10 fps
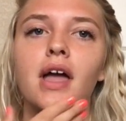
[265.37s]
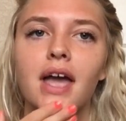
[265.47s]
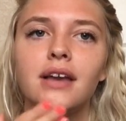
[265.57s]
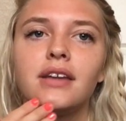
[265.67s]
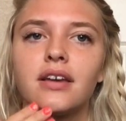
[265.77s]

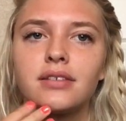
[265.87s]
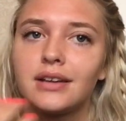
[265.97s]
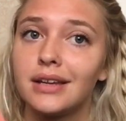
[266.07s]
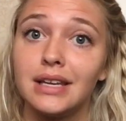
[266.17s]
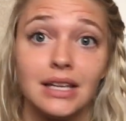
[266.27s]
And yes, I
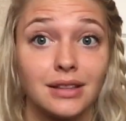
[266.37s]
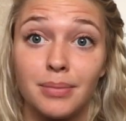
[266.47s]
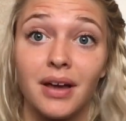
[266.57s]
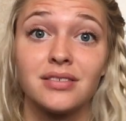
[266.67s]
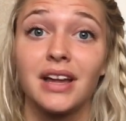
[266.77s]
didn't eat the
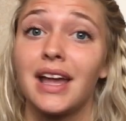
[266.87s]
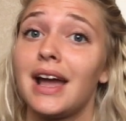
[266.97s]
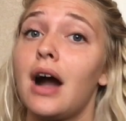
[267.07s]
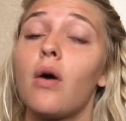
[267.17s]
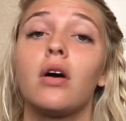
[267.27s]
best. I ate
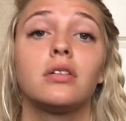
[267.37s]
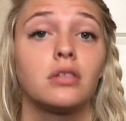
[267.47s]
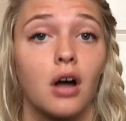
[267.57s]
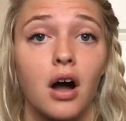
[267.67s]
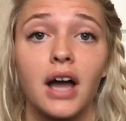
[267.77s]
out a
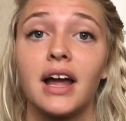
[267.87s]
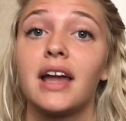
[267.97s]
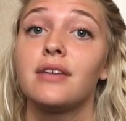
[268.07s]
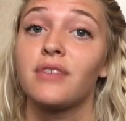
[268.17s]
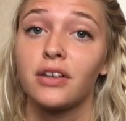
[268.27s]
lot. I
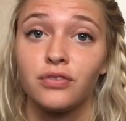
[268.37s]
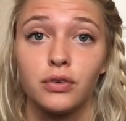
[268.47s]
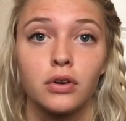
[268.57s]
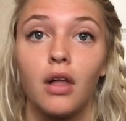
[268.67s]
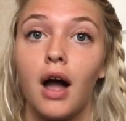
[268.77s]
ate fast
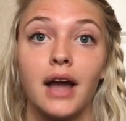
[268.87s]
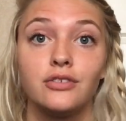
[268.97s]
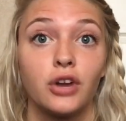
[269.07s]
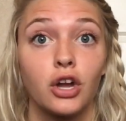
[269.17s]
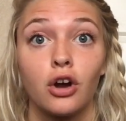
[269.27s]
food a lot. I
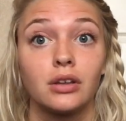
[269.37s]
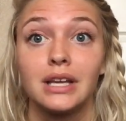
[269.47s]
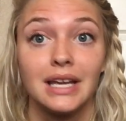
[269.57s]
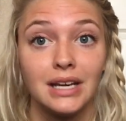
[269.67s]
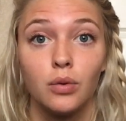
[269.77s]
drank
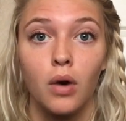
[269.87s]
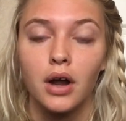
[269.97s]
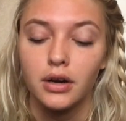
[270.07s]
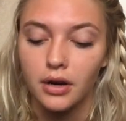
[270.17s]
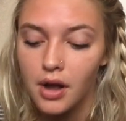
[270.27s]
hardly any
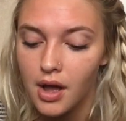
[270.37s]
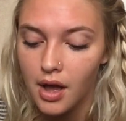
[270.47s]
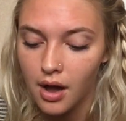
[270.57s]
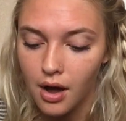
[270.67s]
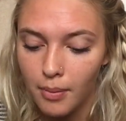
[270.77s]
water.
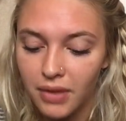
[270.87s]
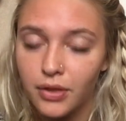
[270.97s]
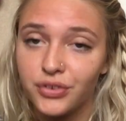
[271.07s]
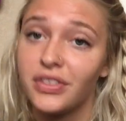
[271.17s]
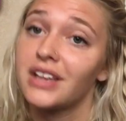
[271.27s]
Um, and
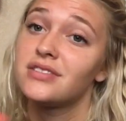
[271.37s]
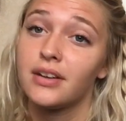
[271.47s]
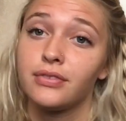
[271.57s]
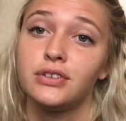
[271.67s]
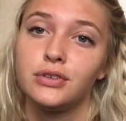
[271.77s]
those things
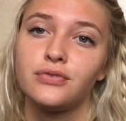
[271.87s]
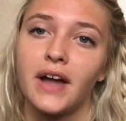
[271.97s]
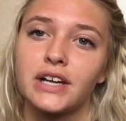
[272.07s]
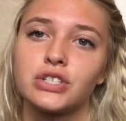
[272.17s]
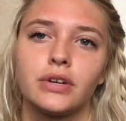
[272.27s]
definitely do
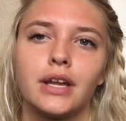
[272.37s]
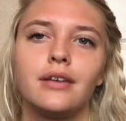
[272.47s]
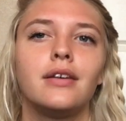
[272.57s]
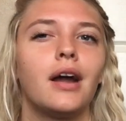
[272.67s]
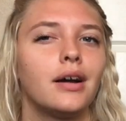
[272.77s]
factor
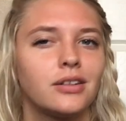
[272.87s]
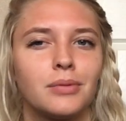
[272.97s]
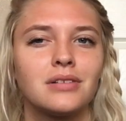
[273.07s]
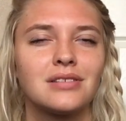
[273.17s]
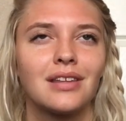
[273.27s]
in. Not as
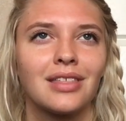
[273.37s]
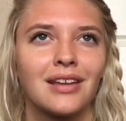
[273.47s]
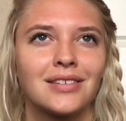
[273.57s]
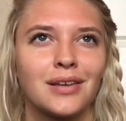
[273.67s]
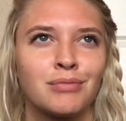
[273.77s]
much as I
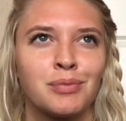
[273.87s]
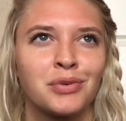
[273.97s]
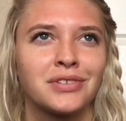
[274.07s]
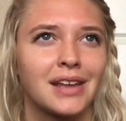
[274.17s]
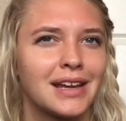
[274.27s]
think some
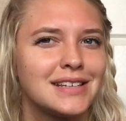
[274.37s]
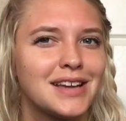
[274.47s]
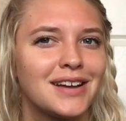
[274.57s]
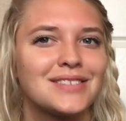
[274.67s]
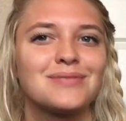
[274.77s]
people say it
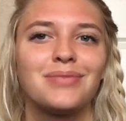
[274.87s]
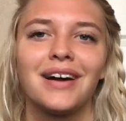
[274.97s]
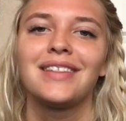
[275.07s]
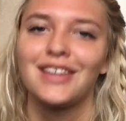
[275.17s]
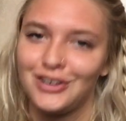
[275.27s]
does,
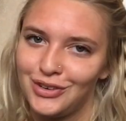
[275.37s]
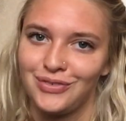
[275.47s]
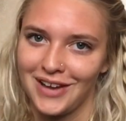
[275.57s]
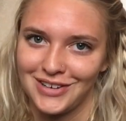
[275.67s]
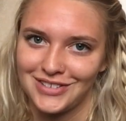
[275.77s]
but they do
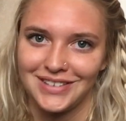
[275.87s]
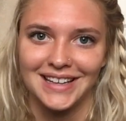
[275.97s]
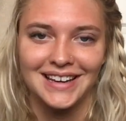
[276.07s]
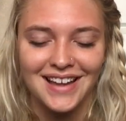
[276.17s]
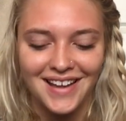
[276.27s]
factor
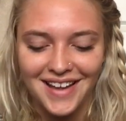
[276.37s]
in.